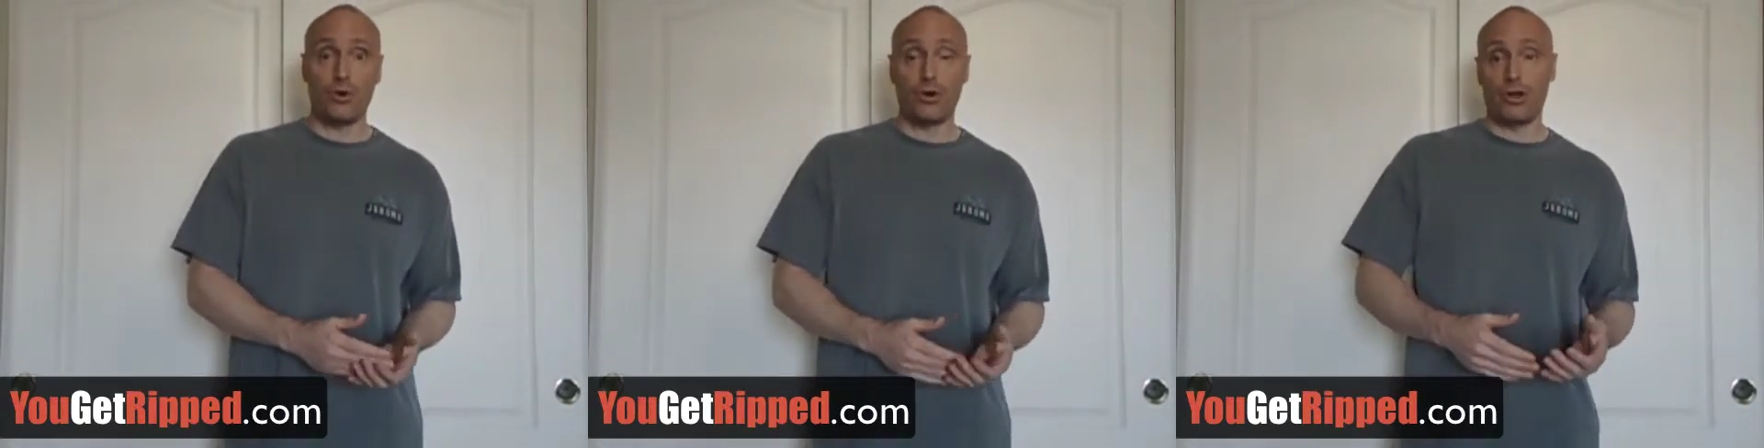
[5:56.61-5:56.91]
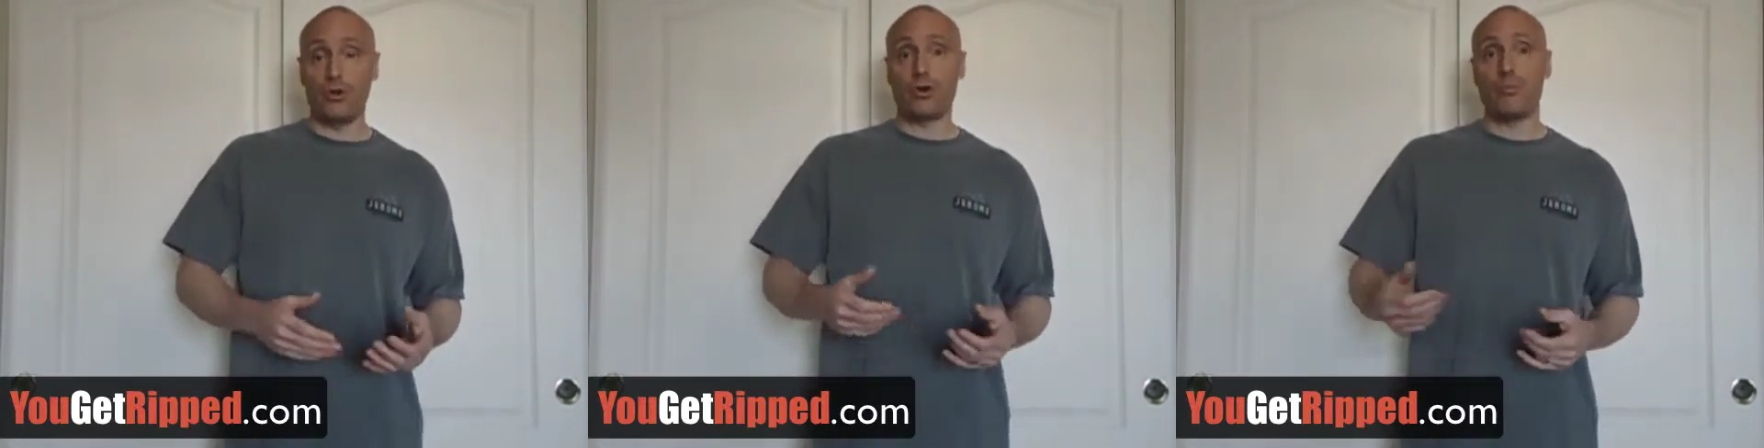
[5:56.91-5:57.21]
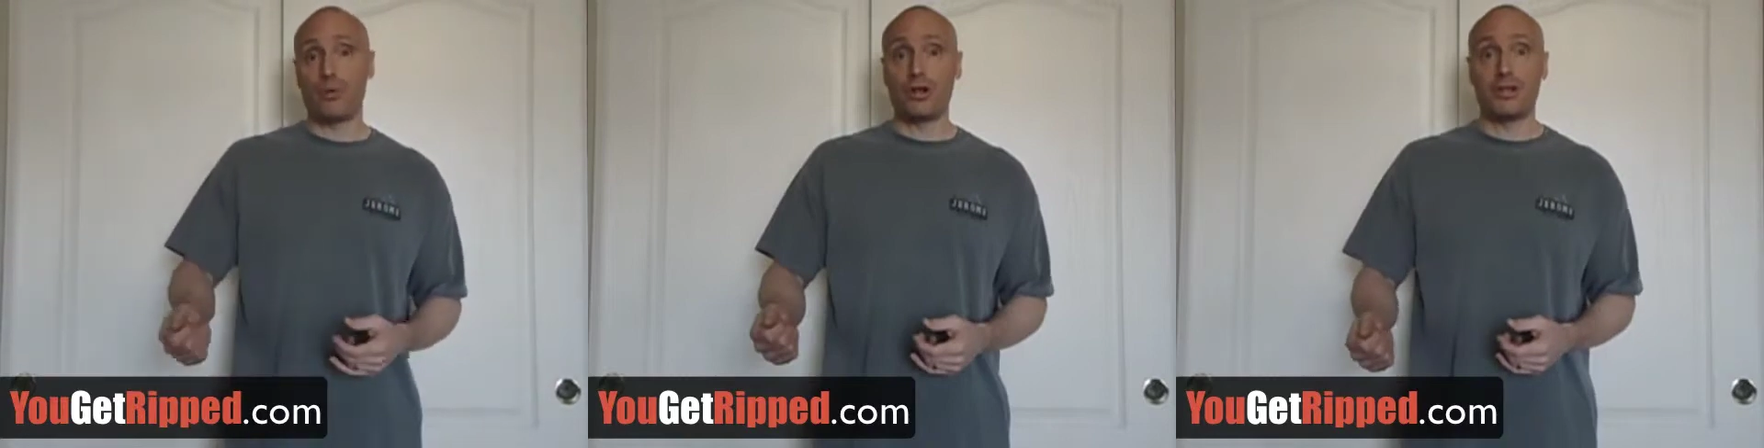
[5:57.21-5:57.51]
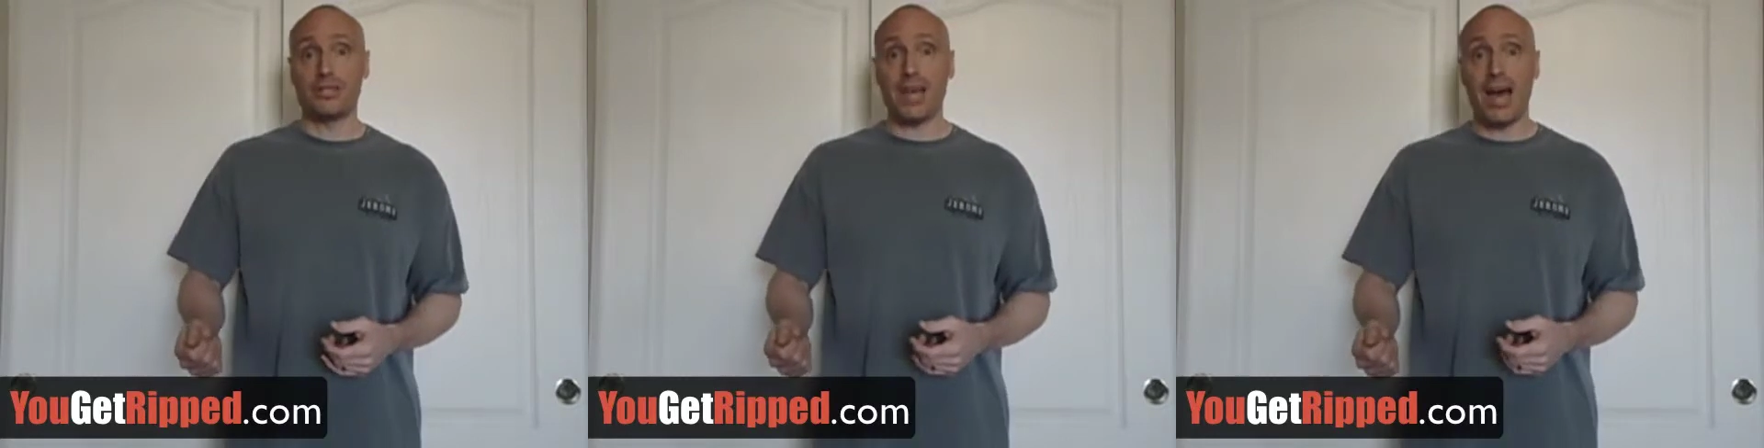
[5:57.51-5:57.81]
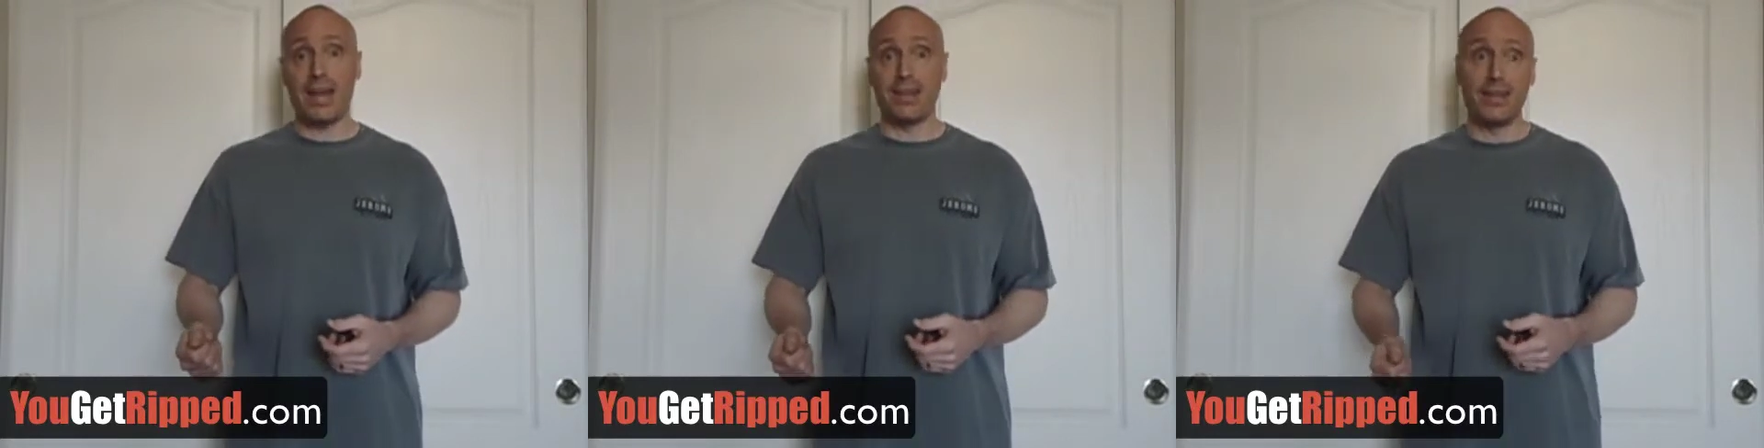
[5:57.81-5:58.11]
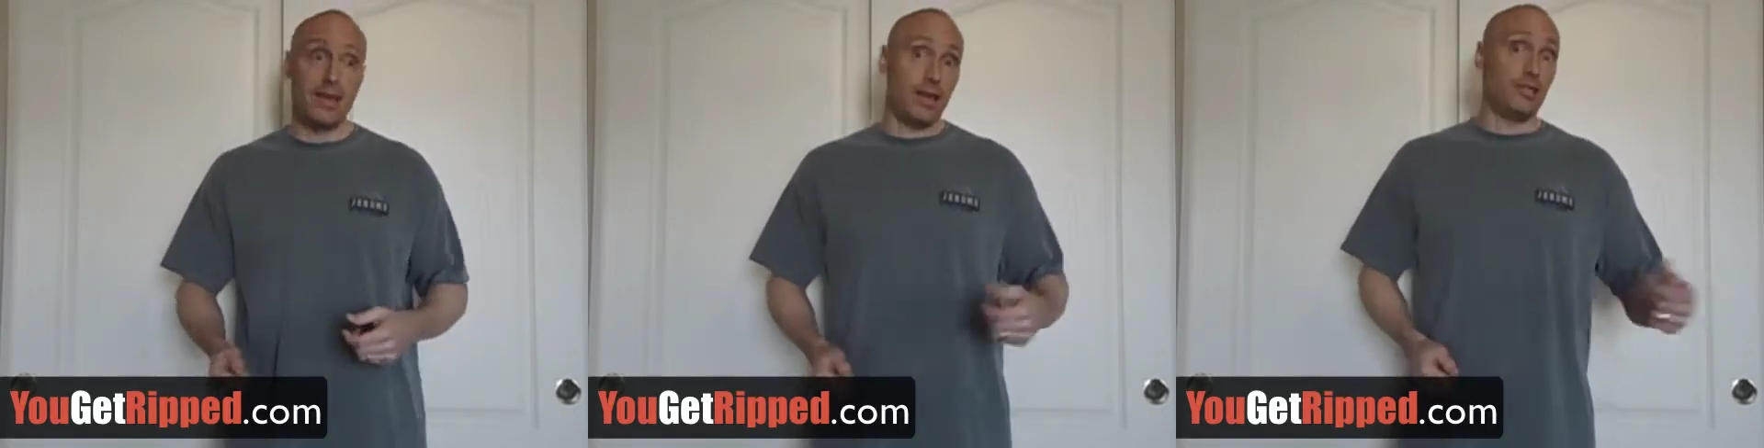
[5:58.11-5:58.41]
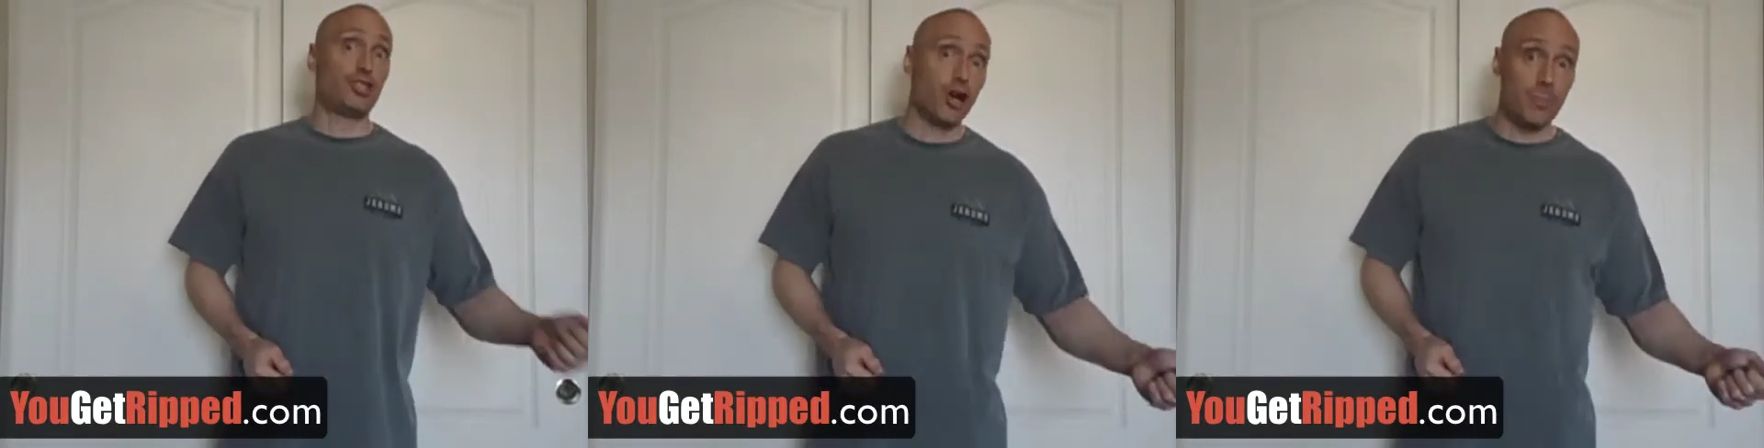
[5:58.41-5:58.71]
or you can put it aside
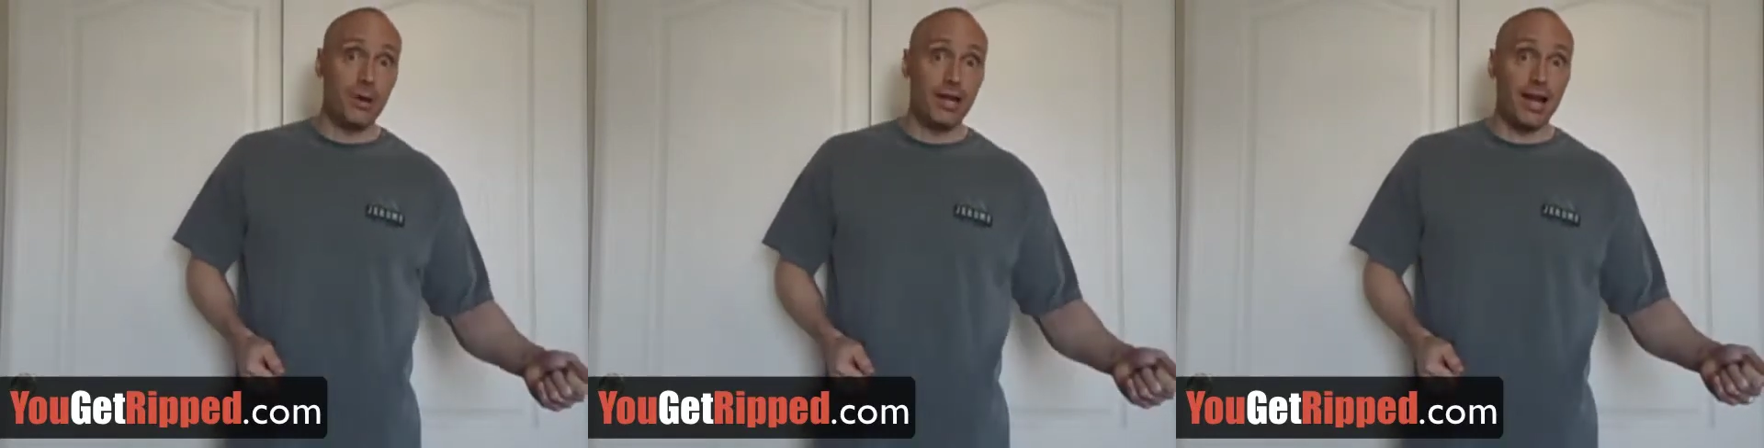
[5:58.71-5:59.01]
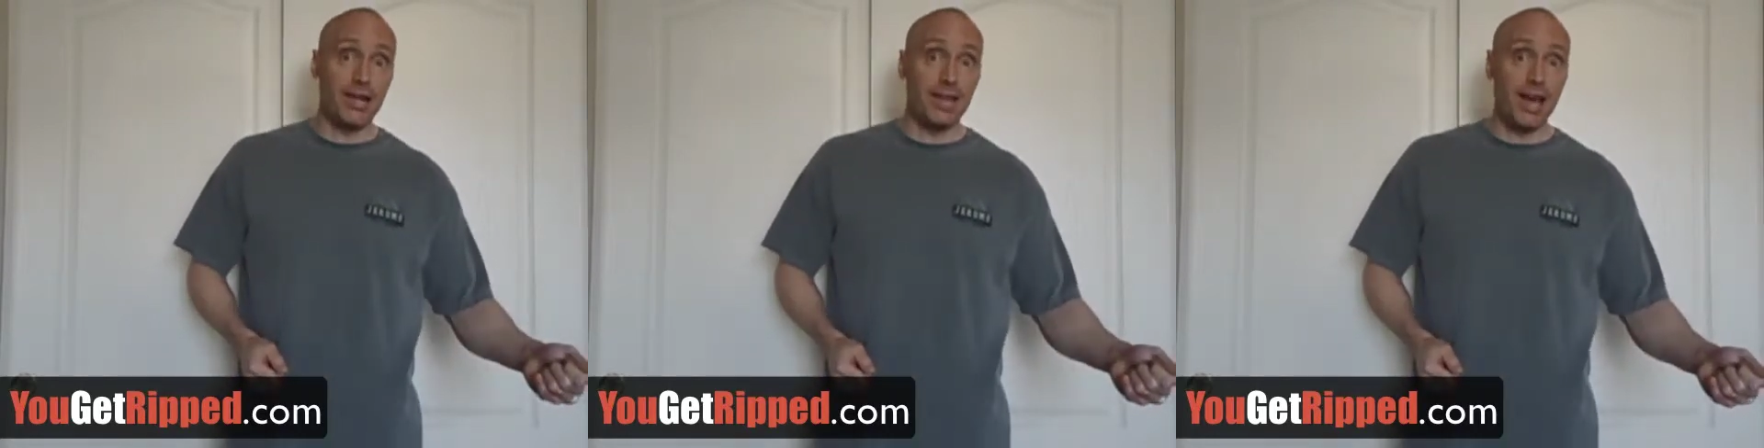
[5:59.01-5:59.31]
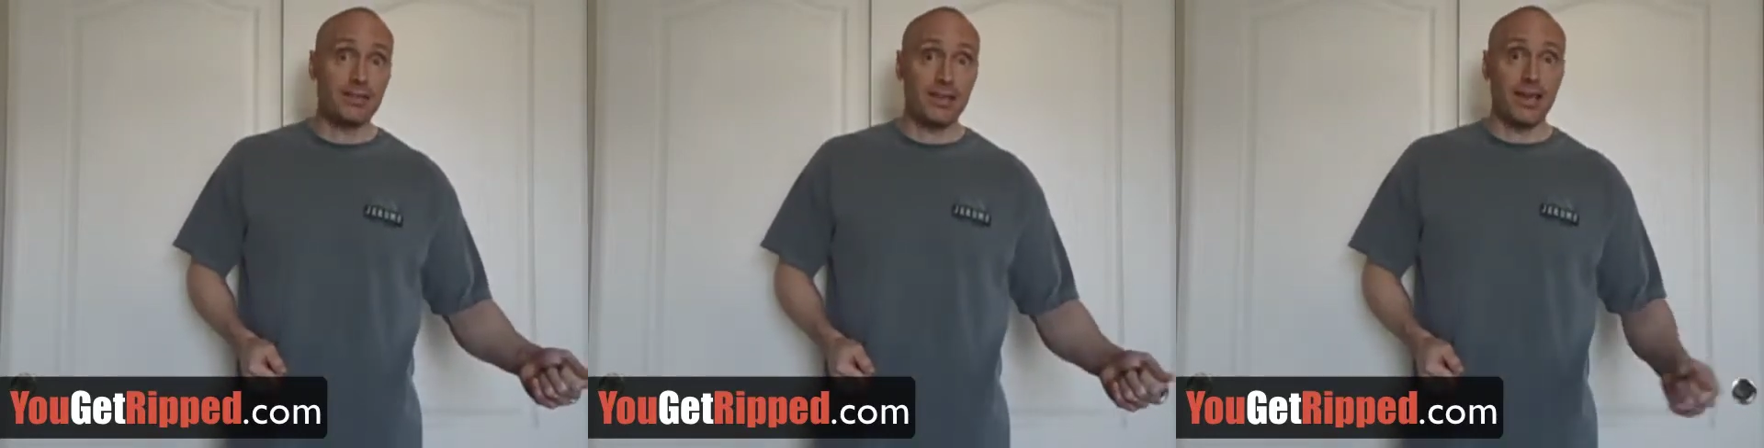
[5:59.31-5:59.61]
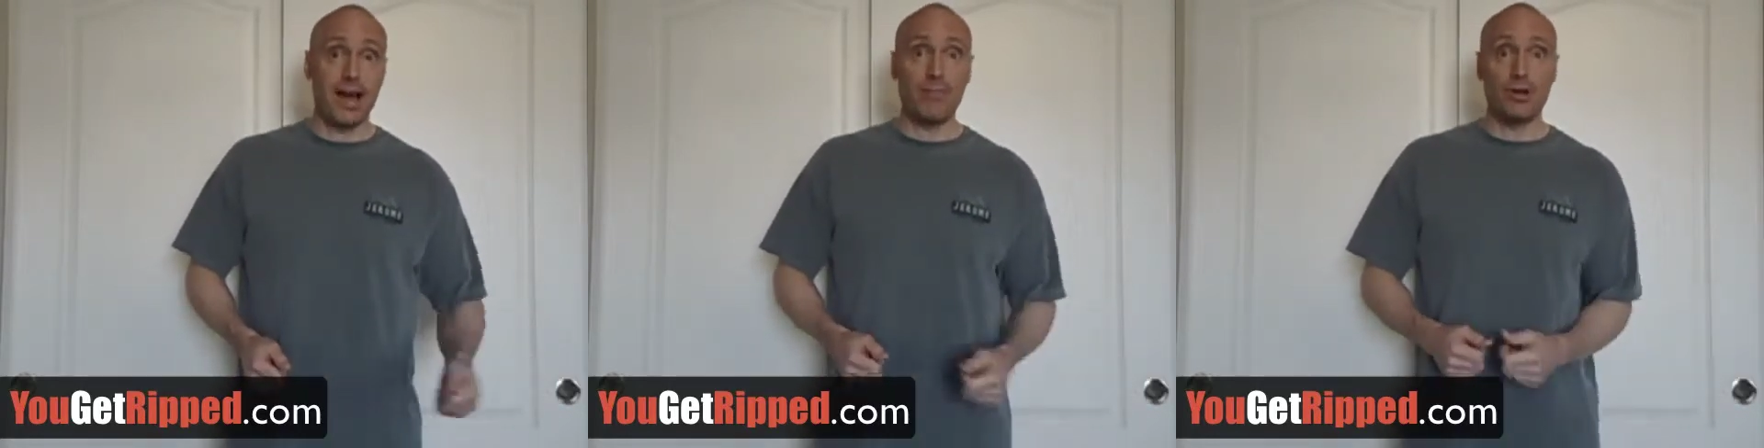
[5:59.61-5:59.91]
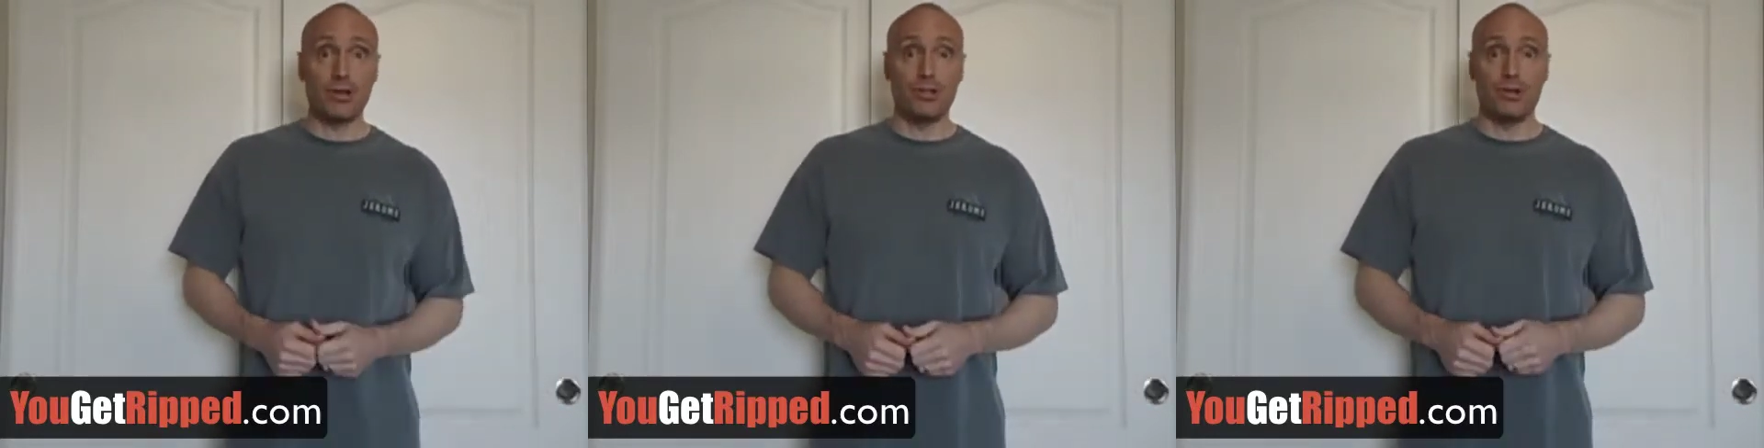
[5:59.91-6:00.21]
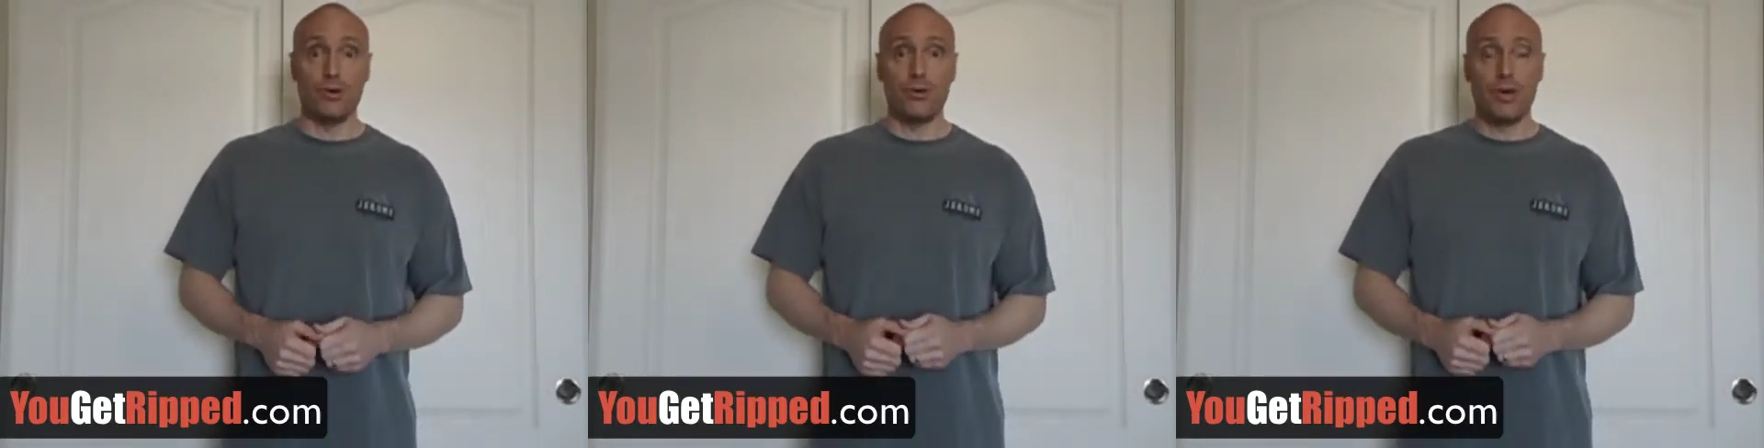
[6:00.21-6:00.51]
and start P90X like I'm going to do,